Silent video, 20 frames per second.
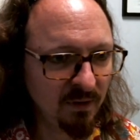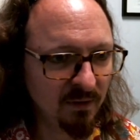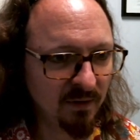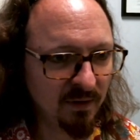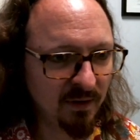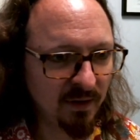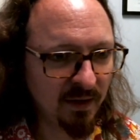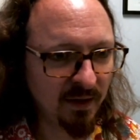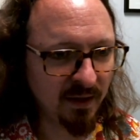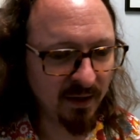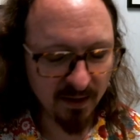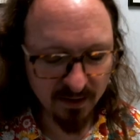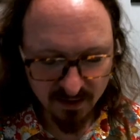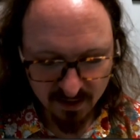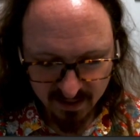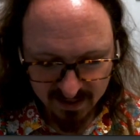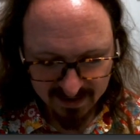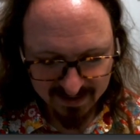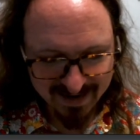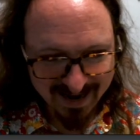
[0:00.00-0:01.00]
And
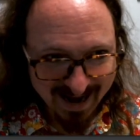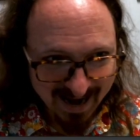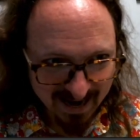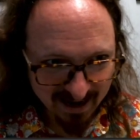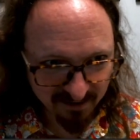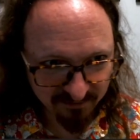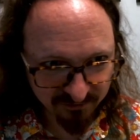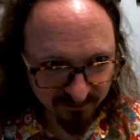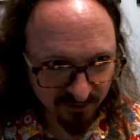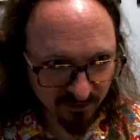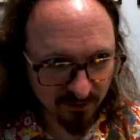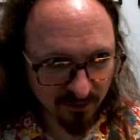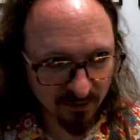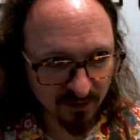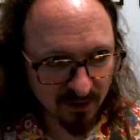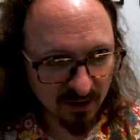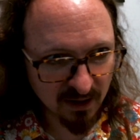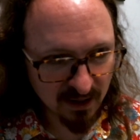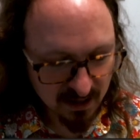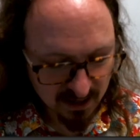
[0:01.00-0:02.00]
then
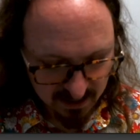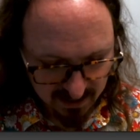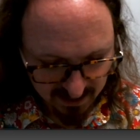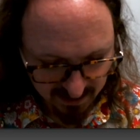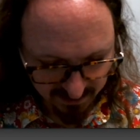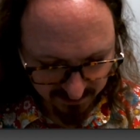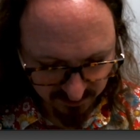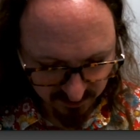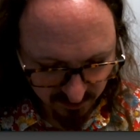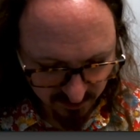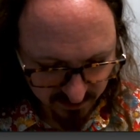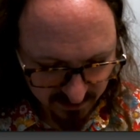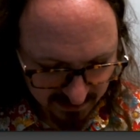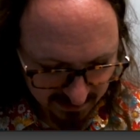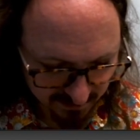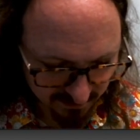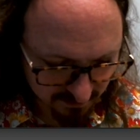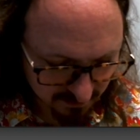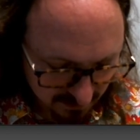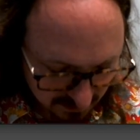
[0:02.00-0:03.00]
after I do
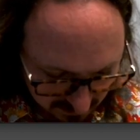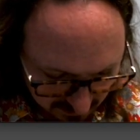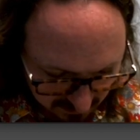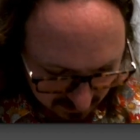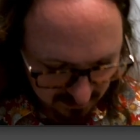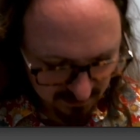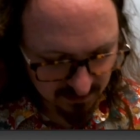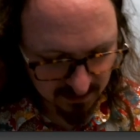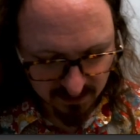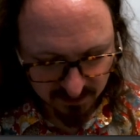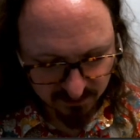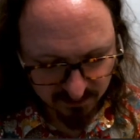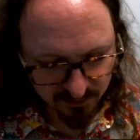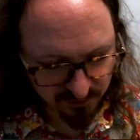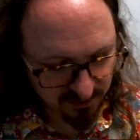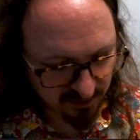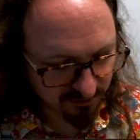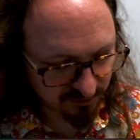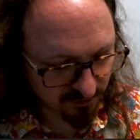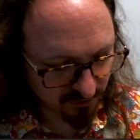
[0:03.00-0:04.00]
that, there's
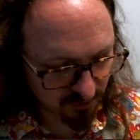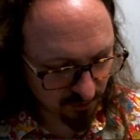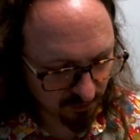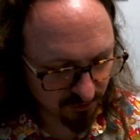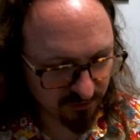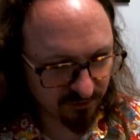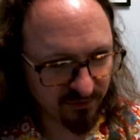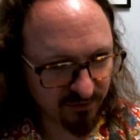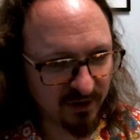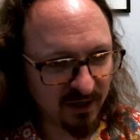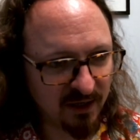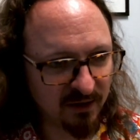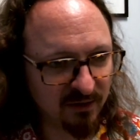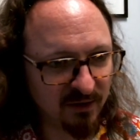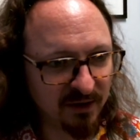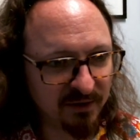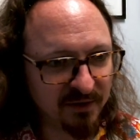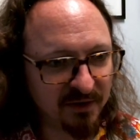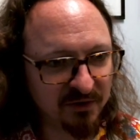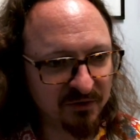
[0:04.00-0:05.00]
different schools of thought
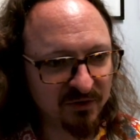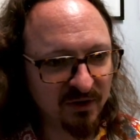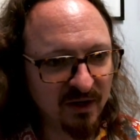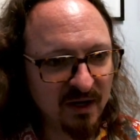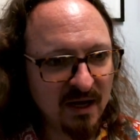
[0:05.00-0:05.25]
on this.